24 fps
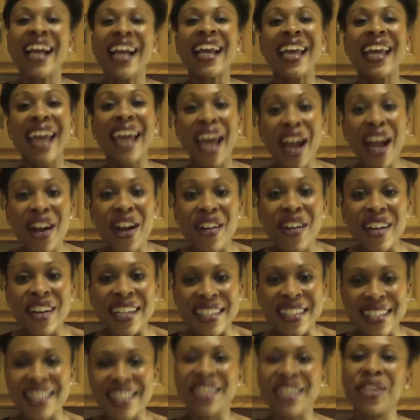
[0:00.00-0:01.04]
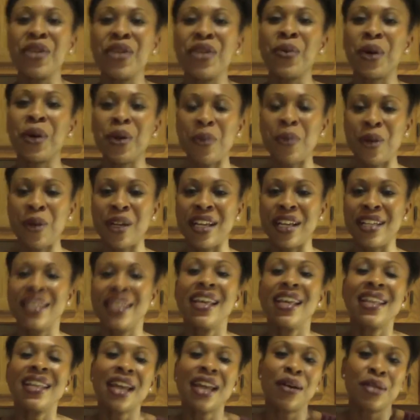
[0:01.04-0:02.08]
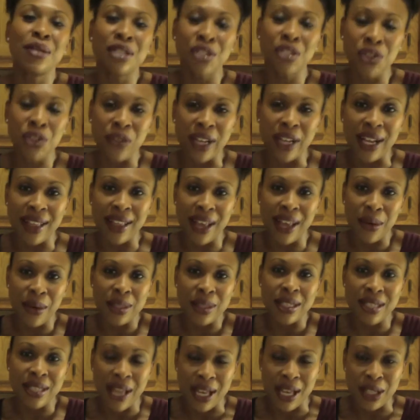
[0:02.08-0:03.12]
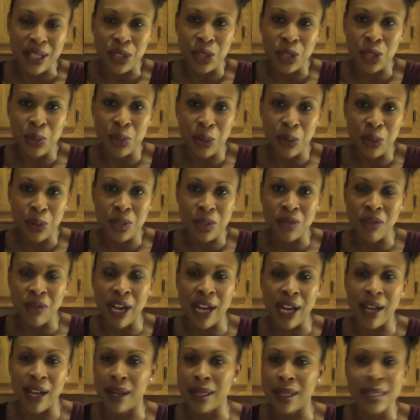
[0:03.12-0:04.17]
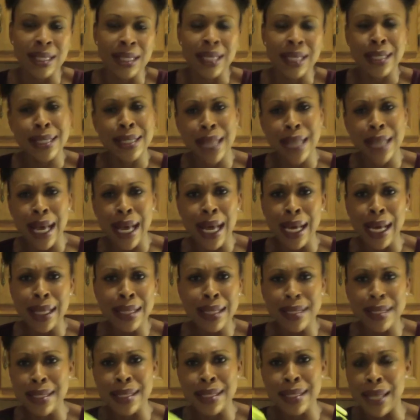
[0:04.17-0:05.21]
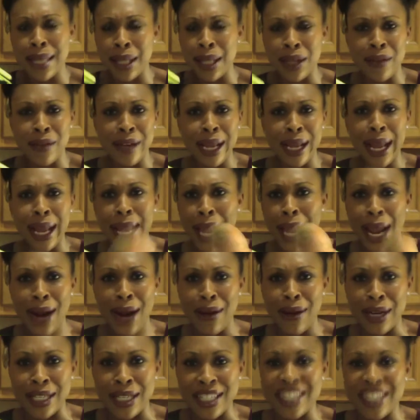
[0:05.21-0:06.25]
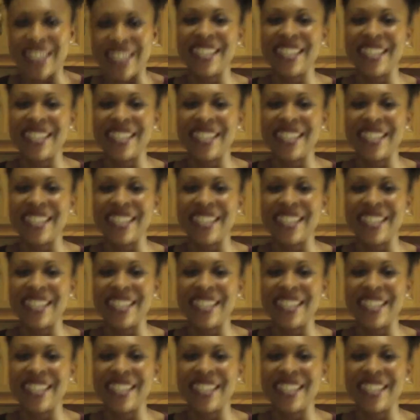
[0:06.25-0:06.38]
Carrots. You want to put in, that was a trick, that was a test. You're supposed to write in and say, Cy, this is celery and carrots.